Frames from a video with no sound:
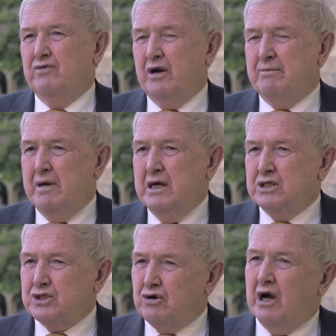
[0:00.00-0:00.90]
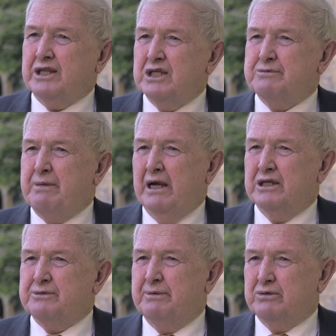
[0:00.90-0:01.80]
got to strike this
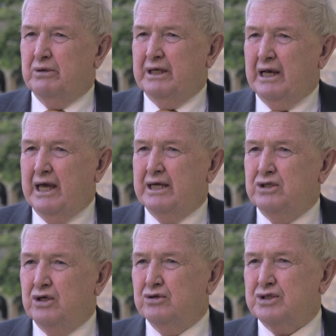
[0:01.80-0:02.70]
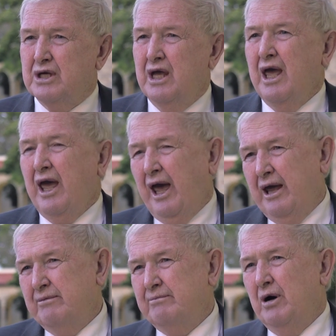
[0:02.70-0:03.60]
balance between land use
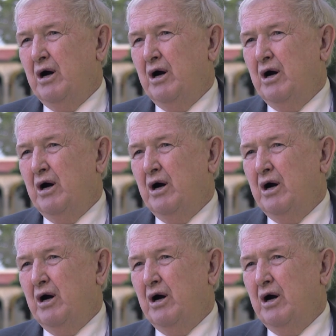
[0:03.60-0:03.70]
and